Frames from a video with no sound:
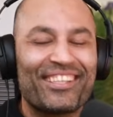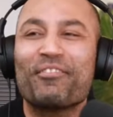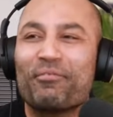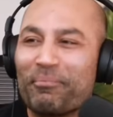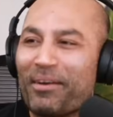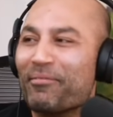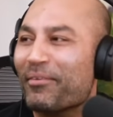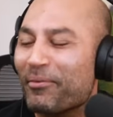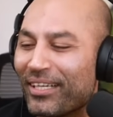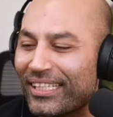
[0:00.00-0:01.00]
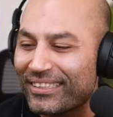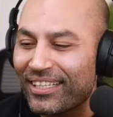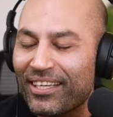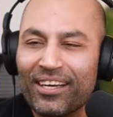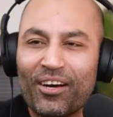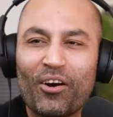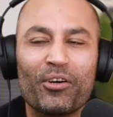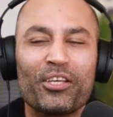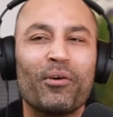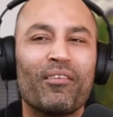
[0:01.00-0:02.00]
My favorite one is, oh,
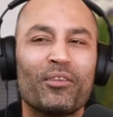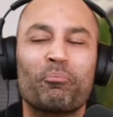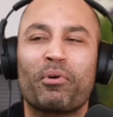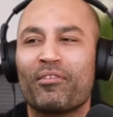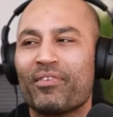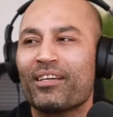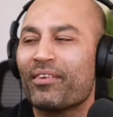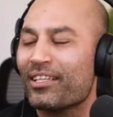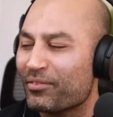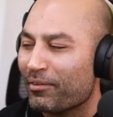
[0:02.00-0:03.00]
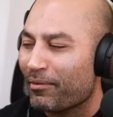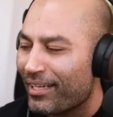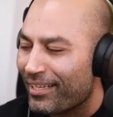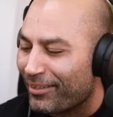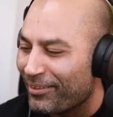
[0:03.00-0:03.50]
you have the perfect face for radio.